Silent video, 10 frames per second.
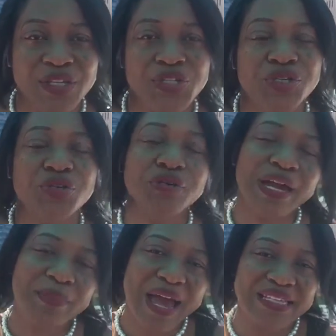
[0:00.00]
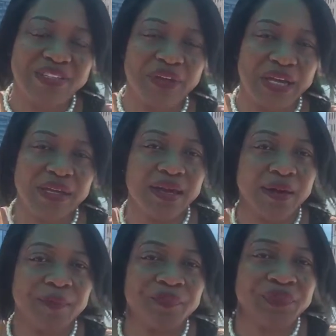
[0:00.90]
to create passive
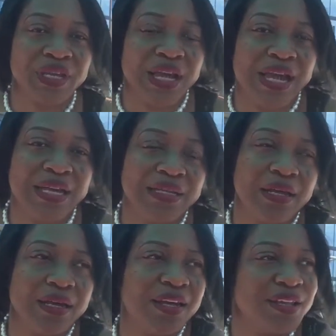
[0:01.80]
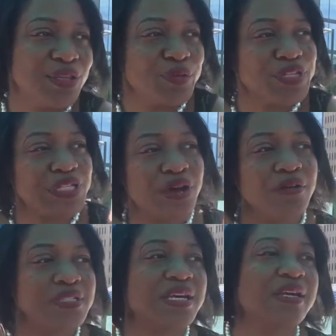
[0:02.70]
income. And the
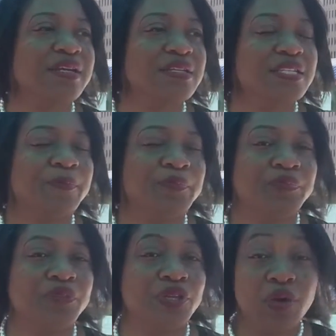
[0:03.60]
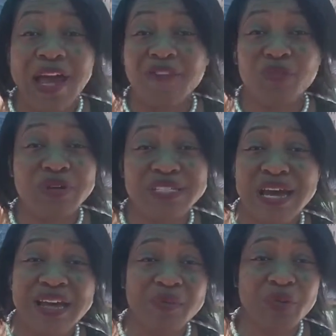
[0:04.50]
result is you have more
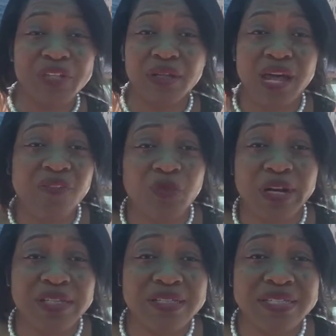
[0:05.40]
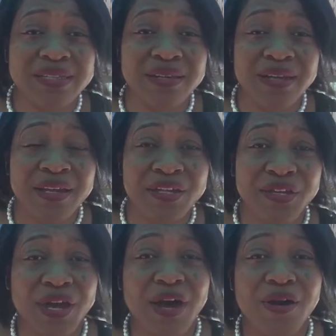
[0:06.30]
time with your loved ones.
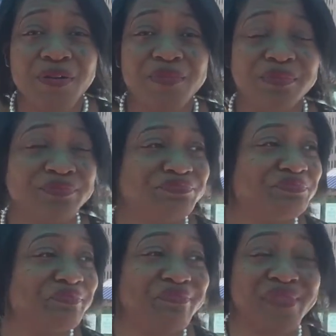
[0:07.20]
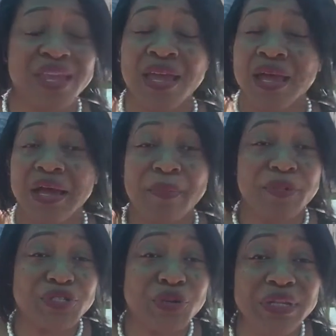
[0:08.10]
You know,
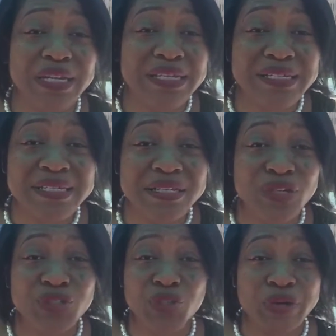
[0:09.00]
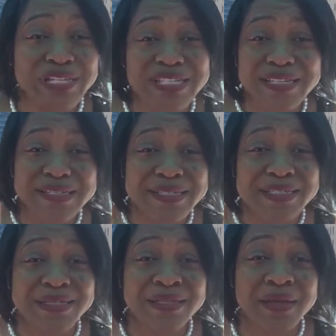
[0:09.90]
opportunities,
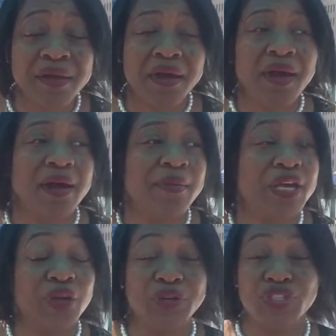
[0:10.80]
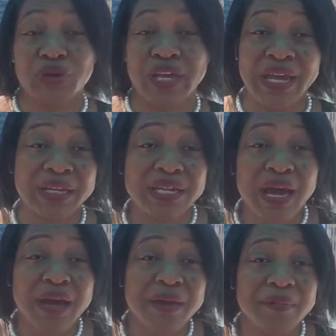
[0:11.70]
choices, um, increase your
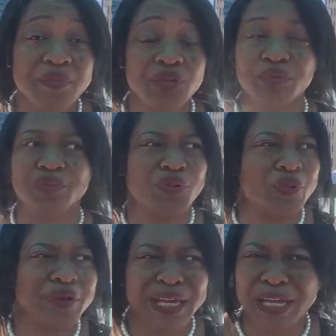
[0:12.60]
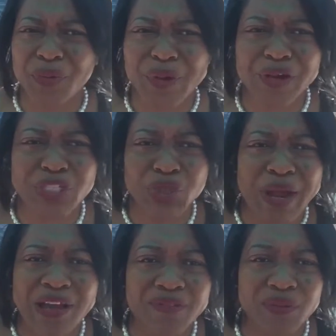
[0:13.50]
income. You can work anywhere,
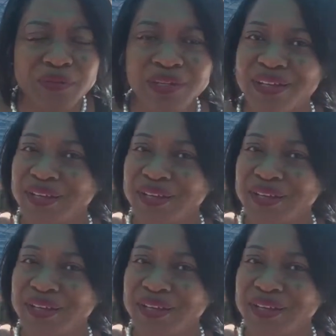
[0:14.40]
travel.